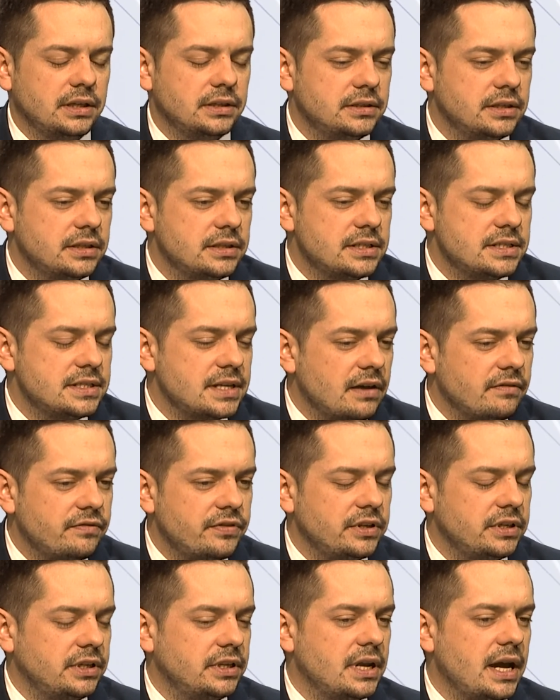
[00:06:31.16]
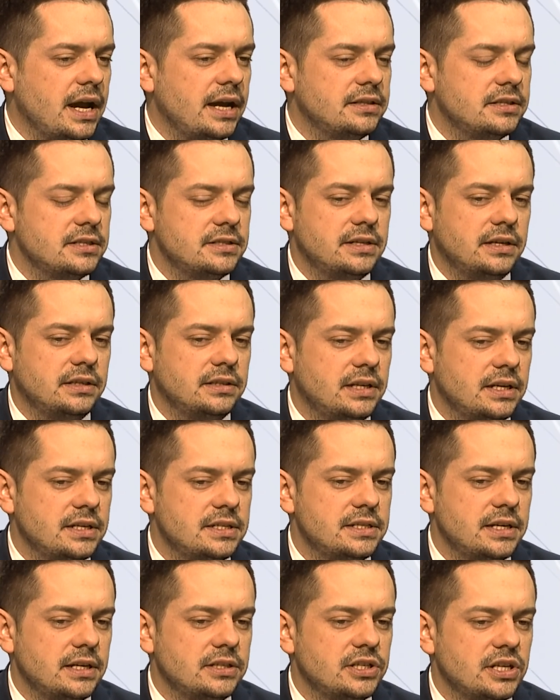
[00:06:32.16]
did something in the 90s. They
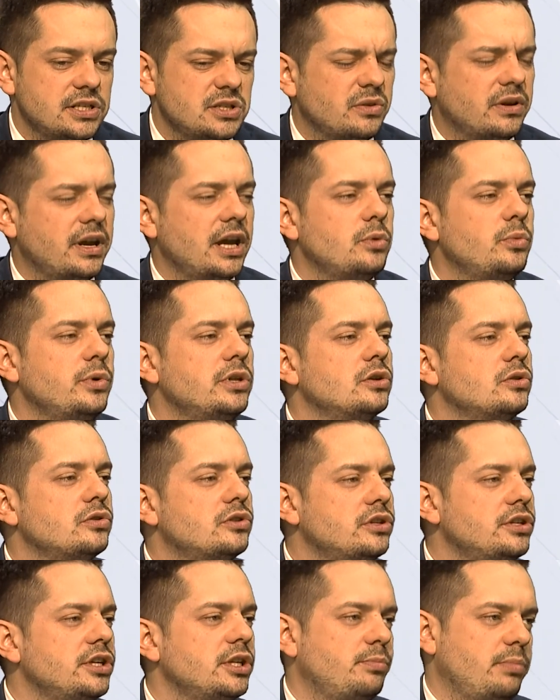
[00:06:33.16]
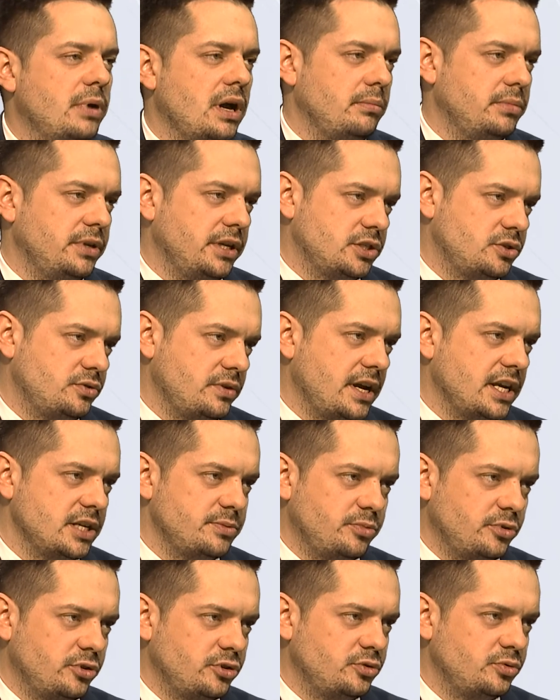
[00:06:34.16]
said just, okay, we don't need public
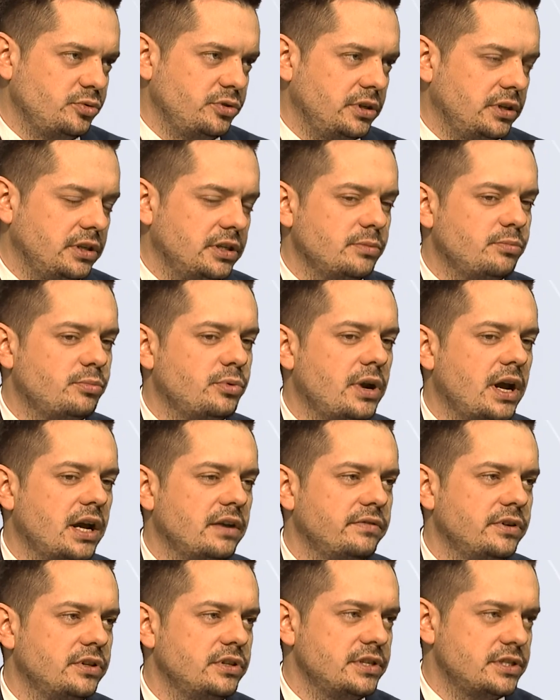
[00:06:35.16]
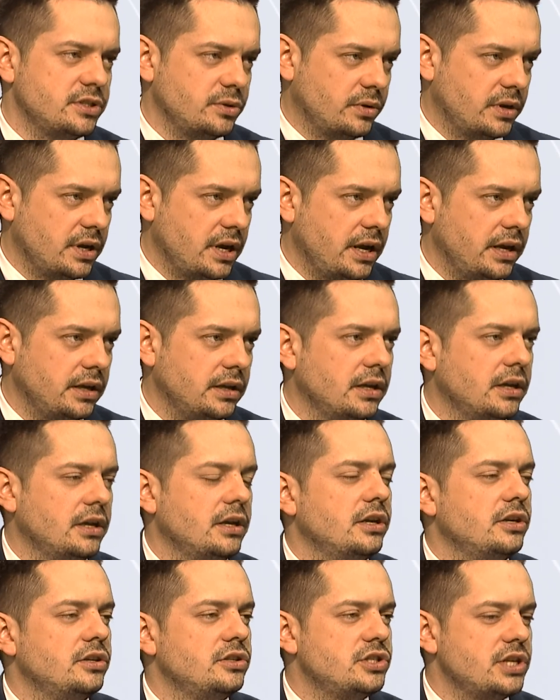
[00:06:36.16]
transport really. The private is okay.
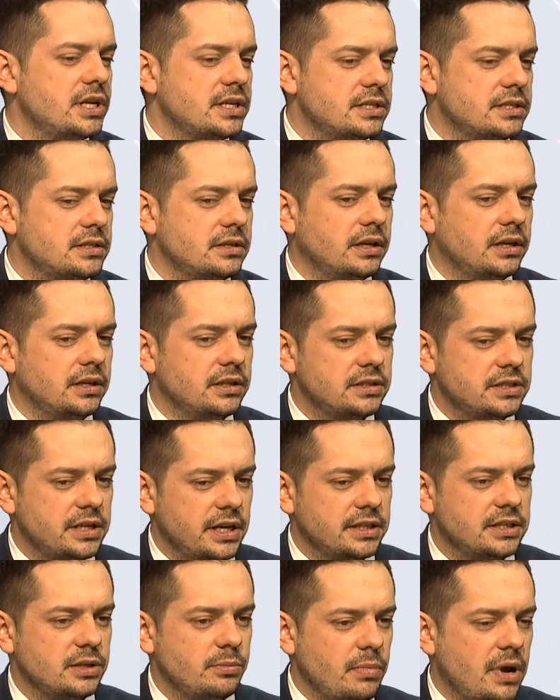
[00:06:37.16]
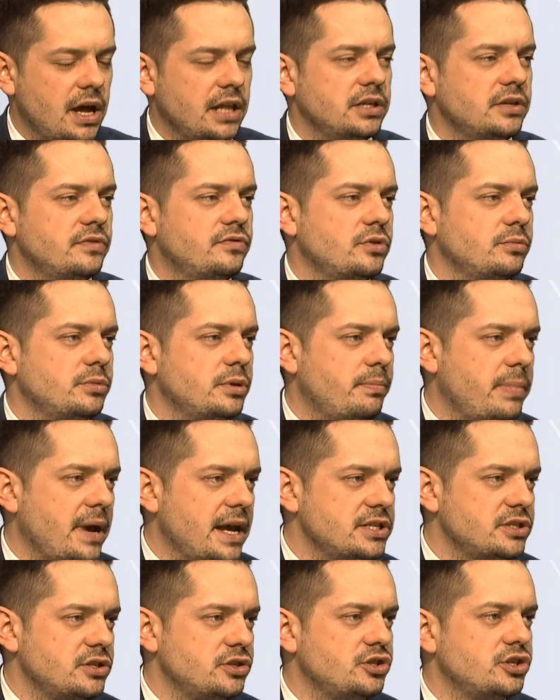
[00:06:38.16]
Just take the money from the
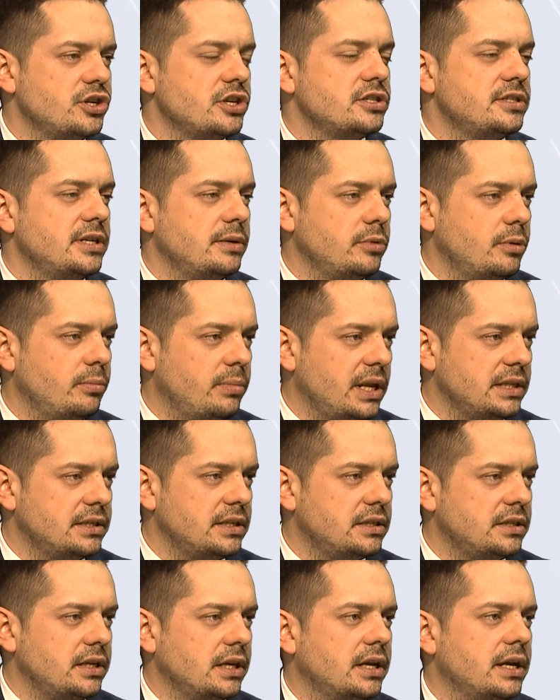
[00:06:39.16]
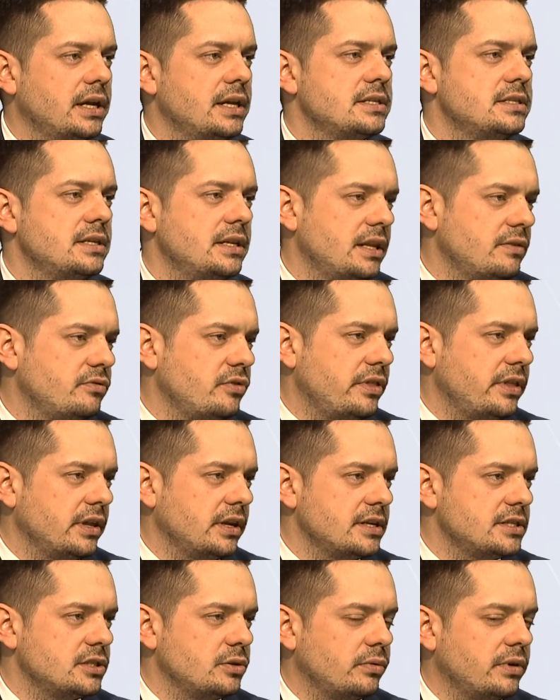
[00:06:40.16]
passengers, they will buy the tickets, and
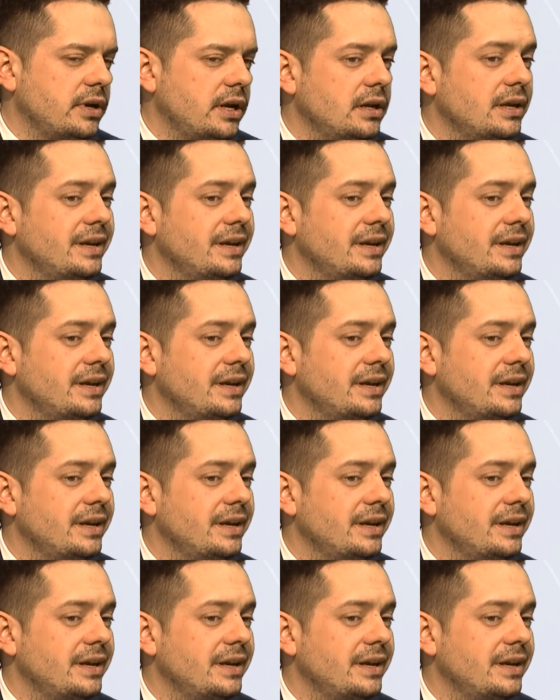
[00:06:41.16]
everything is okay.